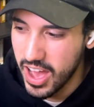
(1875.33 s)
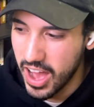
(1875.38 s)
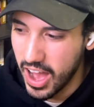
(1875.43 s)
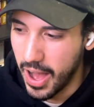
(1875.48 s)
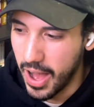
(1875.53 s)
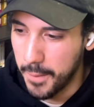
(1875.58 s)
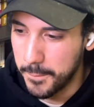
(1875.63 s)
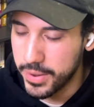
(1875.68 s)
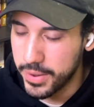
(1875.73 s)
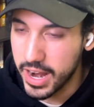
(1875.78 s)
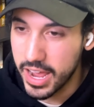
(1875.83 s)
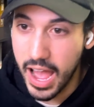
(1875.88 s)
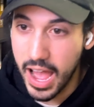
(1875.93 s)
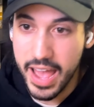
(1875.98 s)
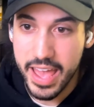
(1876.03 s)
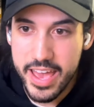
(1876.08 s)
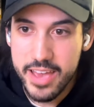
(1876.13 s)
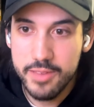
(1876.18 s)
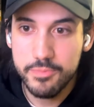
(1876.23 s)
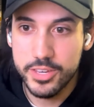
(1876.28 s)
But I
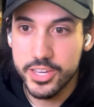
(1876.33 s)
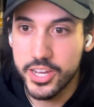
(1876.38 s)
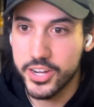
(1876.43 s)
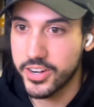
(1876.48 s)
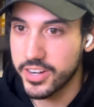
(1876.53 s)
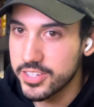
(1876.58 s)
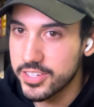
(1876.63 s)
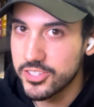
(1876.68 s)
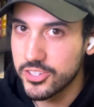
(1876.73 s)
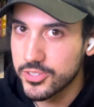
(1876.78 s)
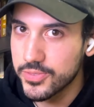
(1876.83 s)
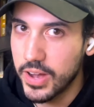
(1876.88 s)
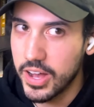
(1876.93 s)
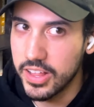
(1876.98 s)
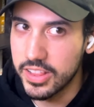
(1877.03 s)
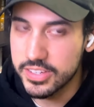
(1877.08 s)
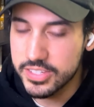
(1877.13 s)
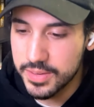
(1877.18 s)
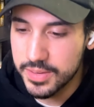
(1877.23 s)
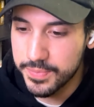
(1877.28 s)
am curious as
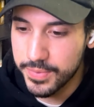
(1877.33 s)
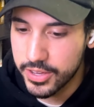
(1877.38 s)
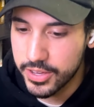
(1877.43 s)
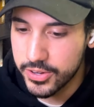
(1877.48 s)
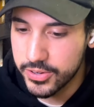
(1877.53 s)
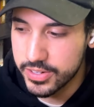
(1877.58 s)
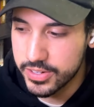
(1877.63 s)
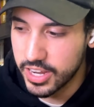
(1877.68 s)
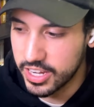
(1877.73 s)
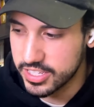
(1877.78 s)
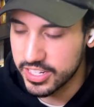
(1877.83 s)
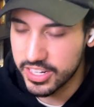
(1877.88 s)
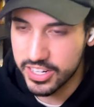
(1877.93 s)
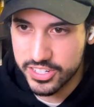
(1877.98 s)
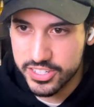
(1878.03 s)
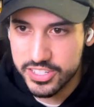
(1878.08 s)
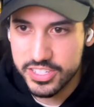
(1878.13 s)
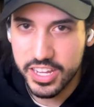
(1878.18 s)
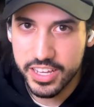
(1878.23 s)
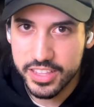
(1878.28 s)
well, as somebody who doesn't
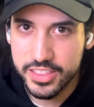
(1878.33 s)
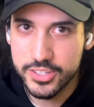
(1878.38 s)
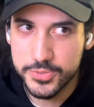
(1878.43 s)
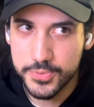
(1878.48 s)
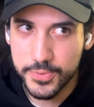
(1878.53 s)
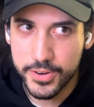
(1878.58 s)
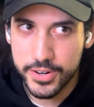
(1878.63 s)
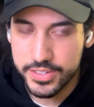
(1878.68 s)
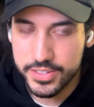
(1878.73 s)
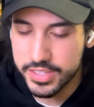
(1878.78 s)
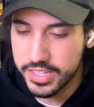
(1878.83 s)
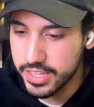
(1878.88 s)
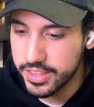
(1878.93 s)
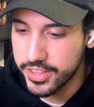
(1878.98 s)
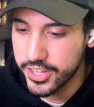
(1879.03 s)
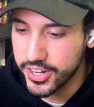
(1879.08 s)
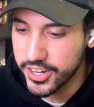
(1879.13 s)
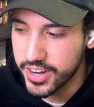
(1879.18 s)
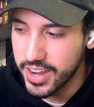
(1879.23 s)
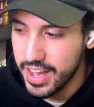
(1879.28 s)
understand this world
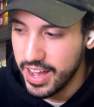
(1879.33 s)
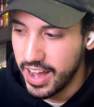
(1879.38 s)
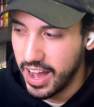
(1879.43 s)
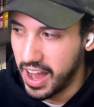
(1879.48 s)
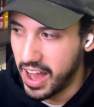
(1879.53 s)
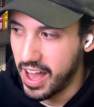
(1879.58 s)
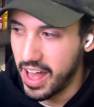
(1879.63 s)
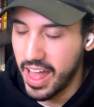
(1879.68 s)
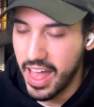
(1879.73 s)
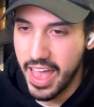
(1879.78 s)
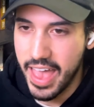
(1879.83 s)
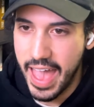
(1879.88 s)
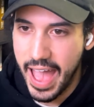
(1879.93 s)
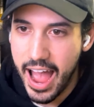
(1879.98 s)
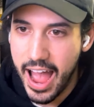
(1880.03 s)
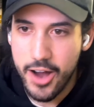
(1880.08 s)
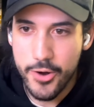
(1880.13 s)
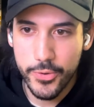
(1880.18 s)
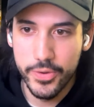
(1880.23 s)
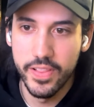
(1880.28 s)
either,
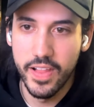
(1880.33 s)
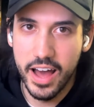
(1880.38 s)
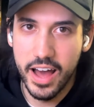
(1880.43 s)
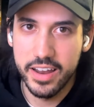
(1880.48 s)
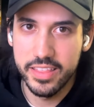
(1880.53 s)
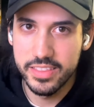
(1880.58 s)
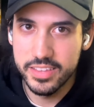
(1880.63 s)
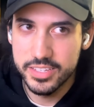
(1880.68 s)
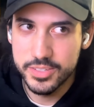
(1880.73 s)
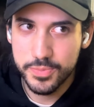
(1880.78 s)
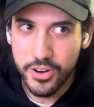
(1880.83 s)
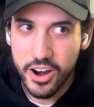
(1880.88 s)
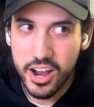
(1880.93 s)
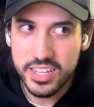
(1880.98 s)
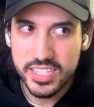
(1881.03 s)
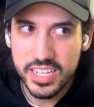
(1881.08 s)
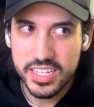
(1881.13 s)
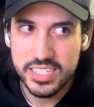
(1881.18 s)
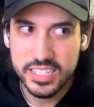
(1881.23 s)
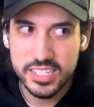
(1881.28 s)
how a lot of these
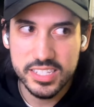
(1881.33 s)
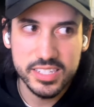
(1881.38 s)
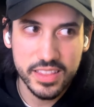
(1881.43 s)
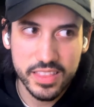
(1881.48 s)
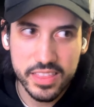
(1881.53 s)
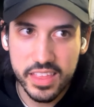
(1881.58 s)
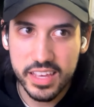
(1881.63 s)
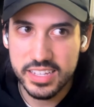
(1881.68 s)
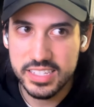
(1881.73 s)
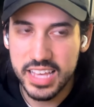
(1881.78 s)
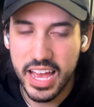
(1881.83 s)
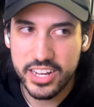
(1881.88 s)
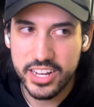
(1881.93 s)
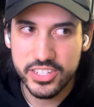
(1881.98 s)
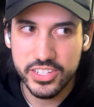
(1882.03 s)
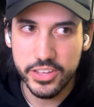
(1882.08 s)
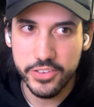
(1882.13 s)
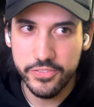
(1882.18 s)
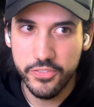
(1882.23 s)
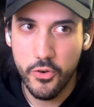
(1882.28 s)
processes and things
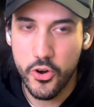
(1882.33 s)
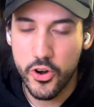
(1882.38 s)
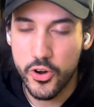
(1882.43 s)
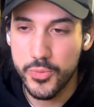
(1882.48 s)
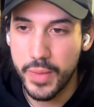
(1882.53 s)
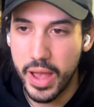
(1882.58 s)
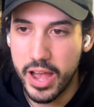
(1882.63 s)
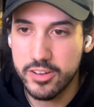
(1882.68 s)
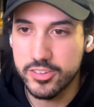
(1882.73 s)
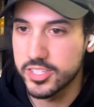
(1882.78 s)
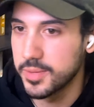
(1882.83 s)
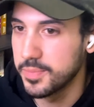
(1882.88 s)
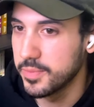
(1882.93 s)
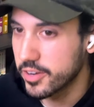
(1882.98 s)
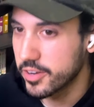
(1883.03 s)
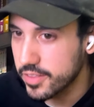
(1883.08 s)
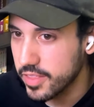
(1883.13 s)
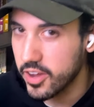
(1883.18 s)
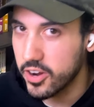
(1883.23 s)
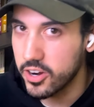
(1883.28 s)
actually form, how
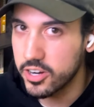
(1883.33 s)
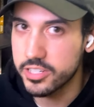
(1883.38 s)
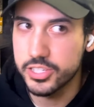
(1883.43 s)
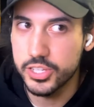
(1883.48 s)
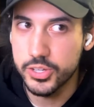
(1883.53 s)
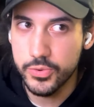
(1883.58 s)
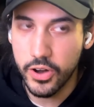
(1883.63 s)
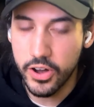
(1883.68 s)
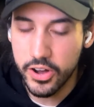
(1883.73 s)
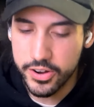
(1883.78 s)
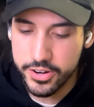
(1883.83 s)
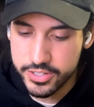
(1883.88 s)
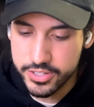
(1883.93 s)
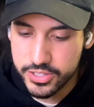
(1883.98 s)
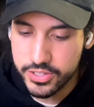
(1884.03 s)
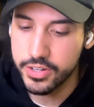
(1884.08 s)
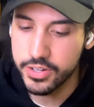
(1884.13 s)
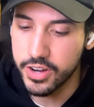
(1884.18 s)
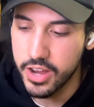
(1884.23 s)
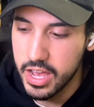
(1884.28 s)
similar they are to
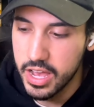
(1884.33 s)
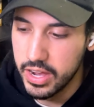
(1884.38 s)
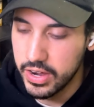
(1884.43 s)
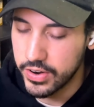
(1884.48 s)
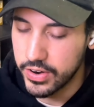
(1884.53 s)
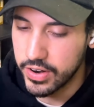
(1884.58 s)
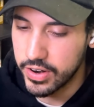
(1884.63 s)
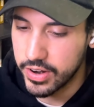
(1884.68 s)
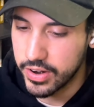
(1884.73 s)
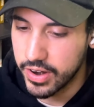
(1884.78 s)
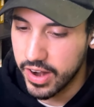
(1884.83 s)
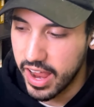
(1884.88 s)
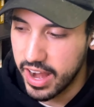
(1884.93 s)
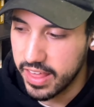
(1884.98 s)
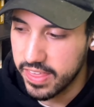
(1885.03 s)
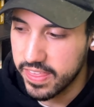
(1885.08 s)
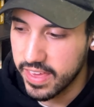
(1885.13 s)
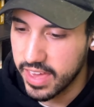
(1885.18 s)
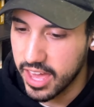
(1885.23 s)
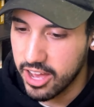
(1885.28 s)
ours or
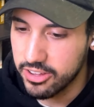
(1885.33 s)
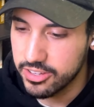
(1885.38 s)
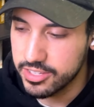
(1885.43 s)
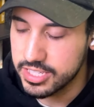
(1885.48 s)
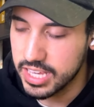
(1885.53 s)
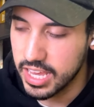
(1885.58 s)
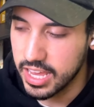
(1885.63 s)
anything else.